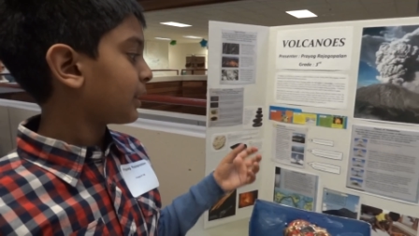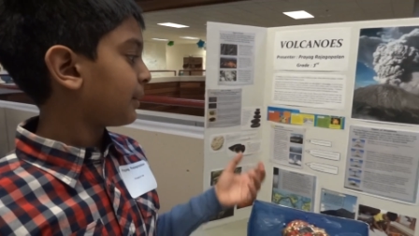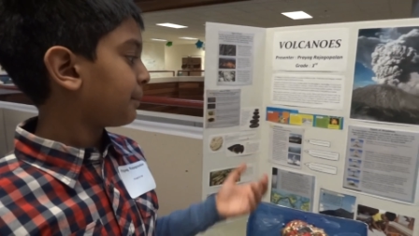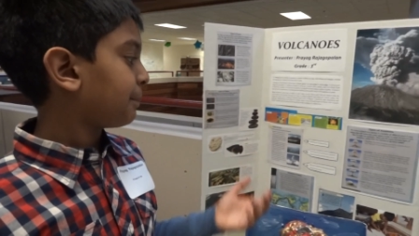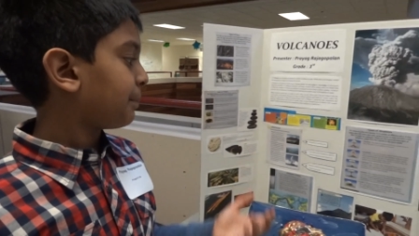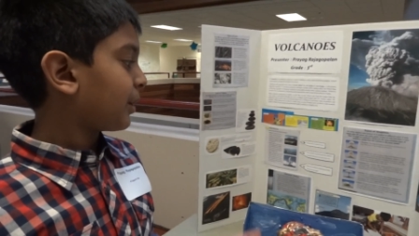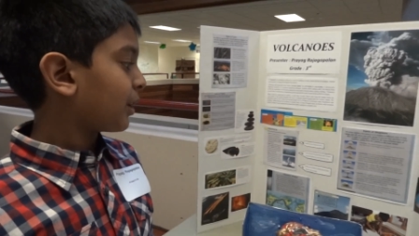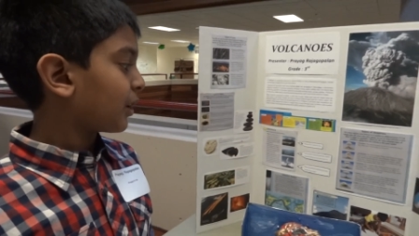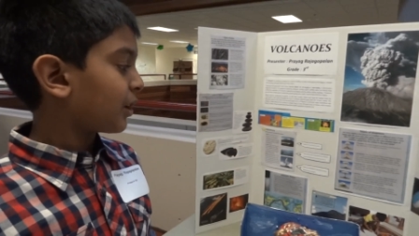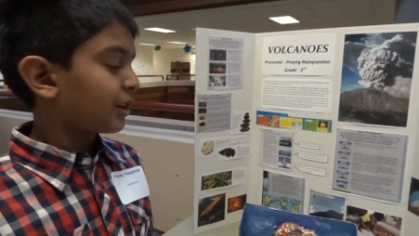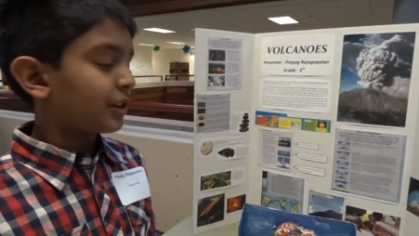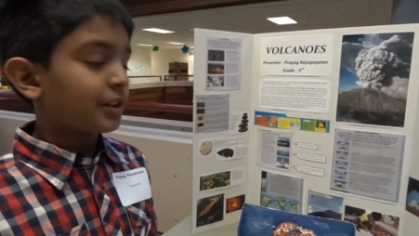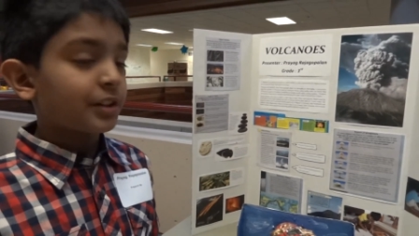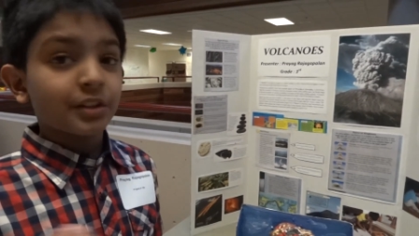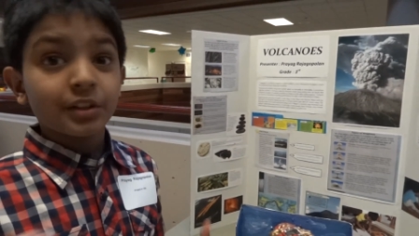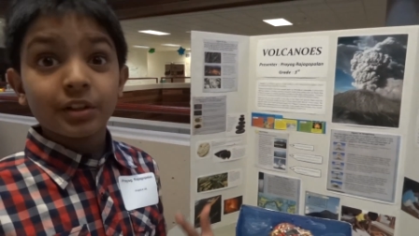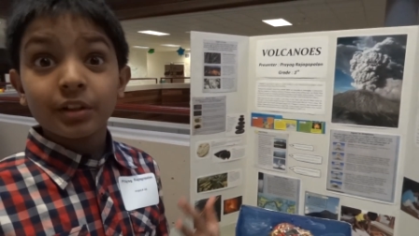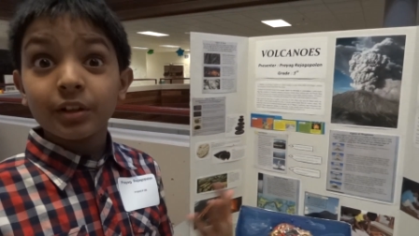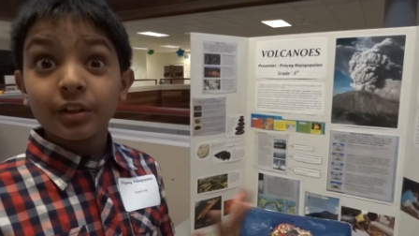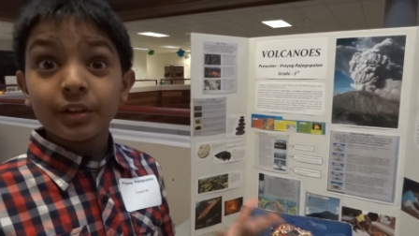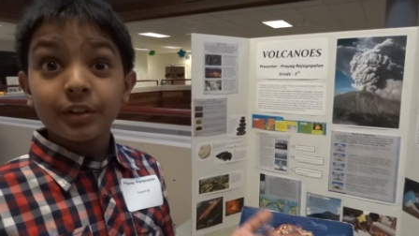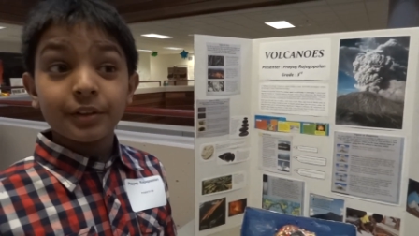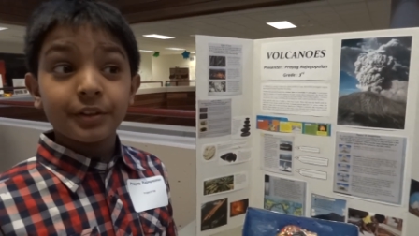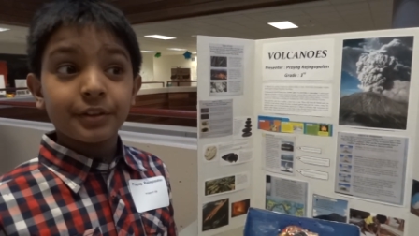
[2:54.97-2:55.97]
apart
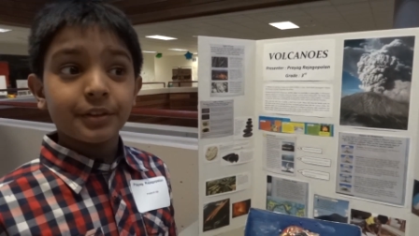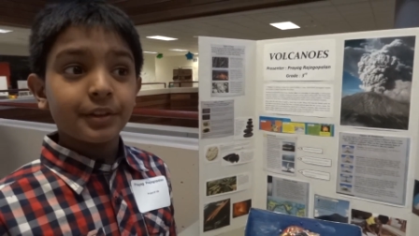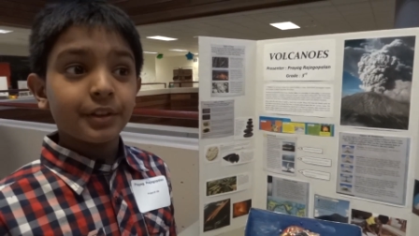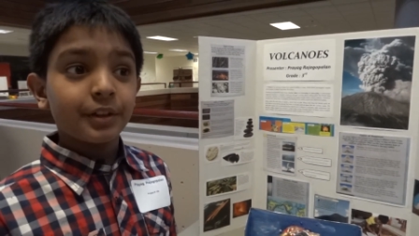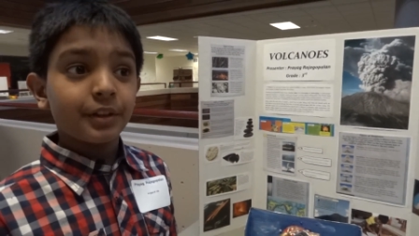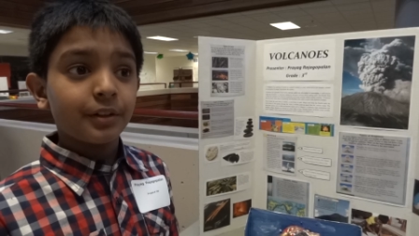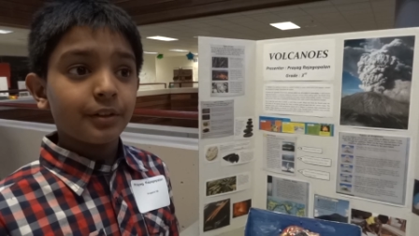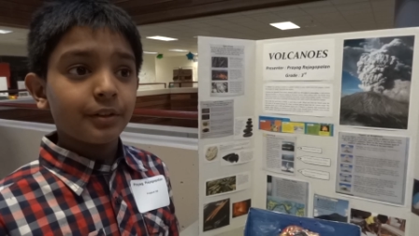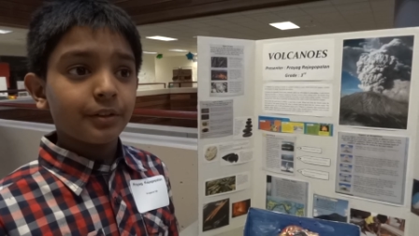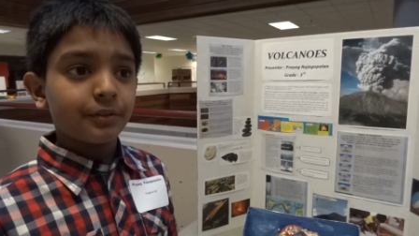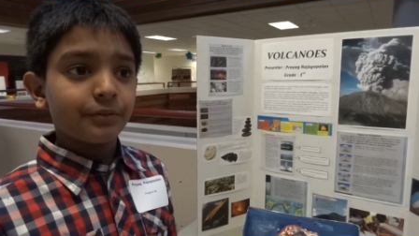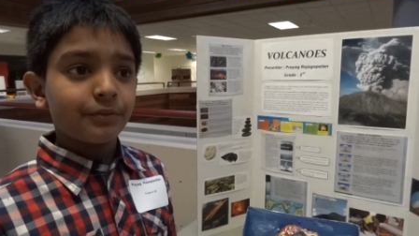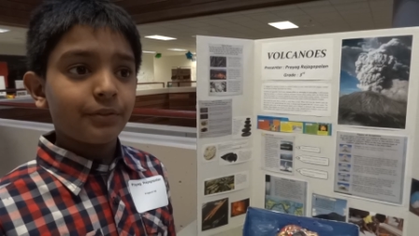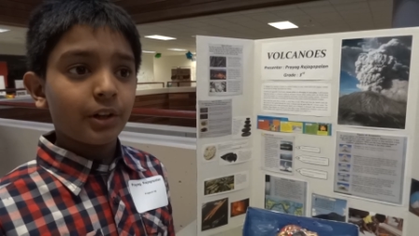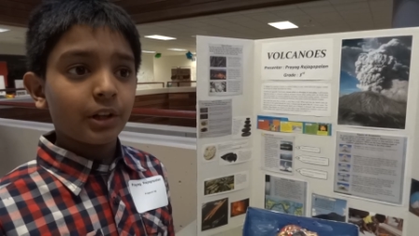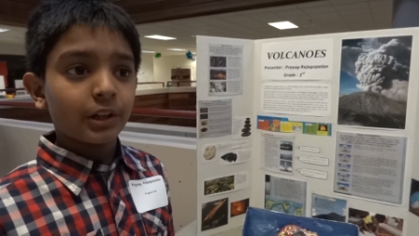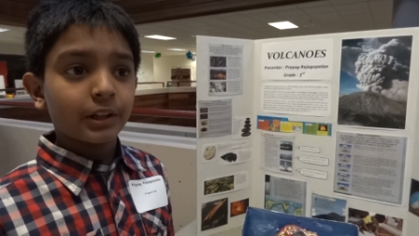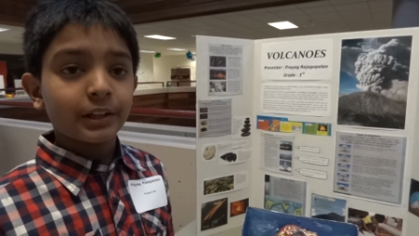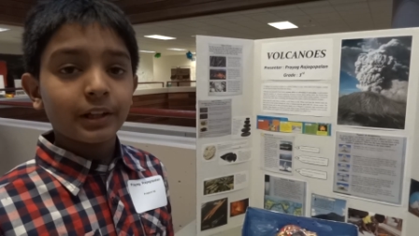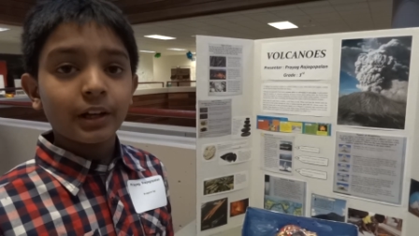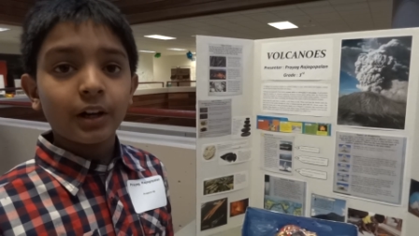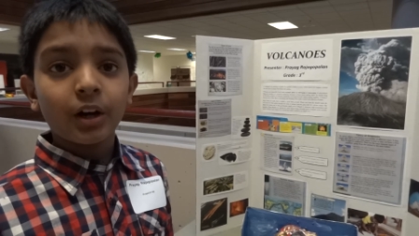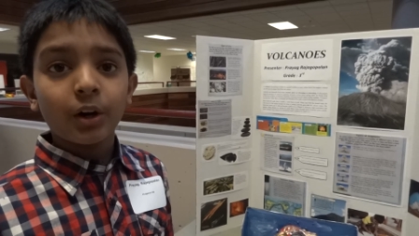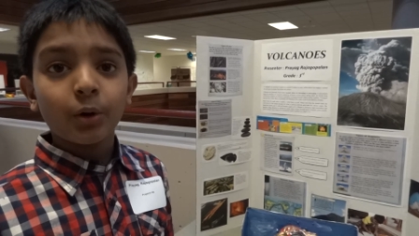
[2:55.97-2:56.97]

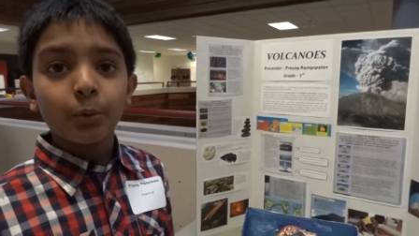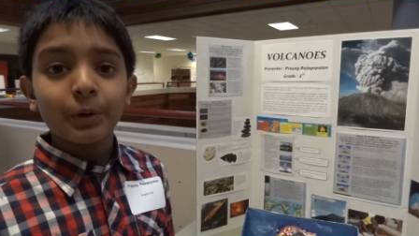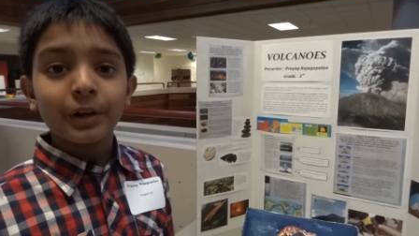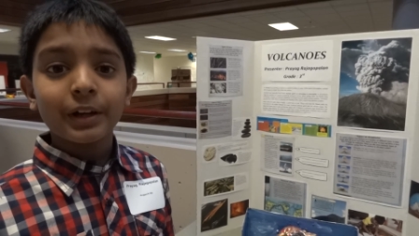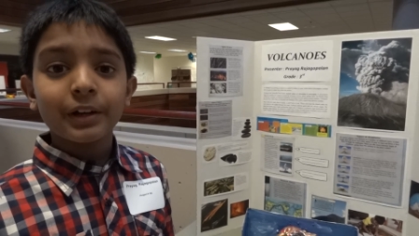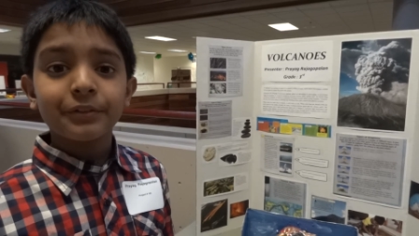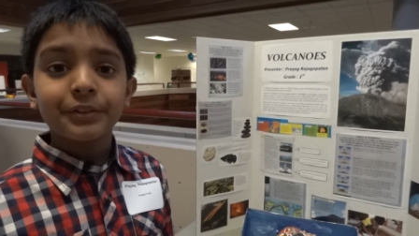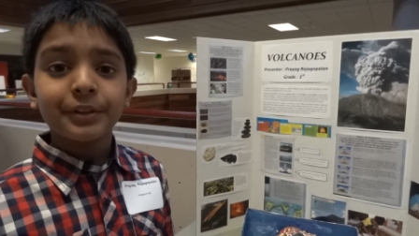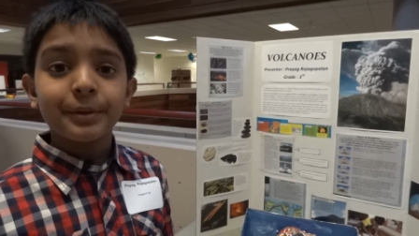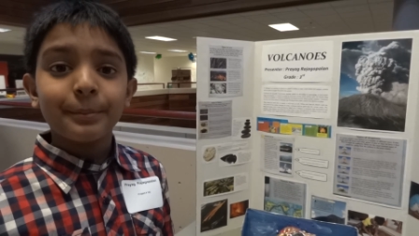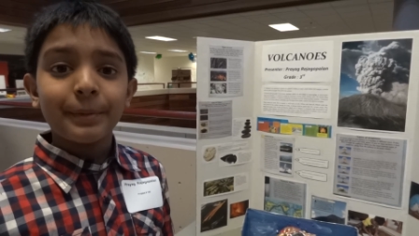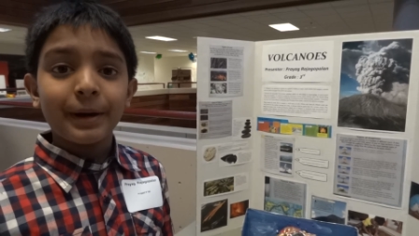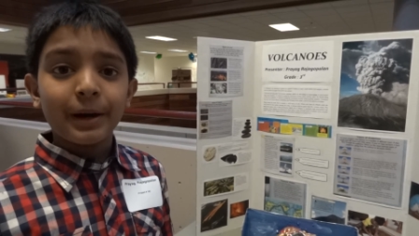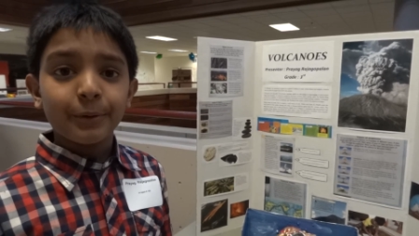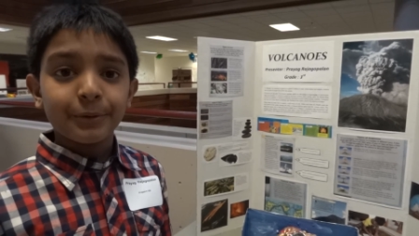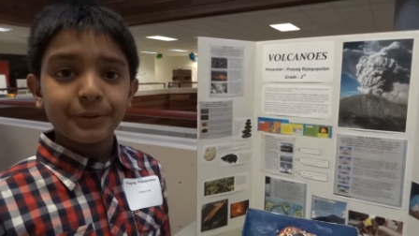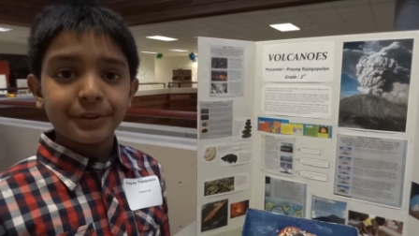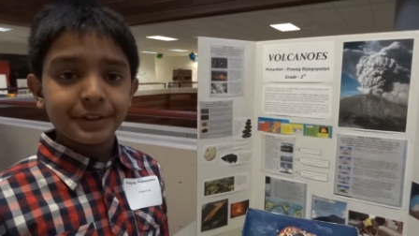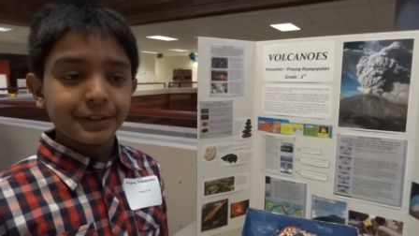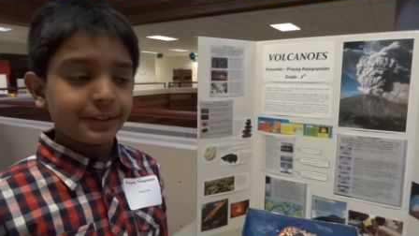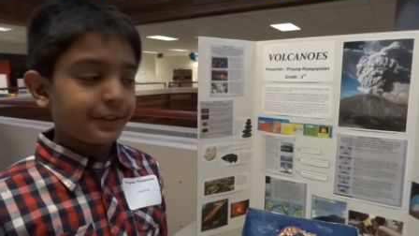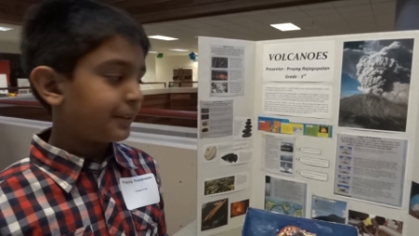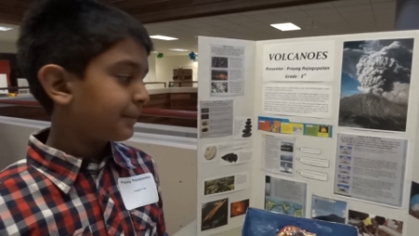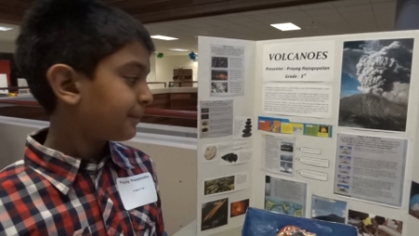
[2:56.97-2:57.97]
away of the
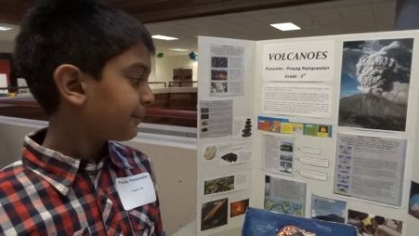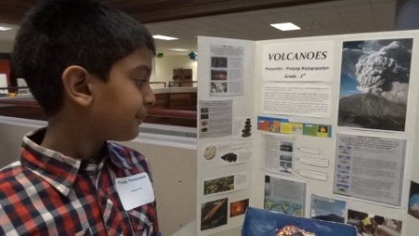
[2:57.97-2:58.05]
mountain.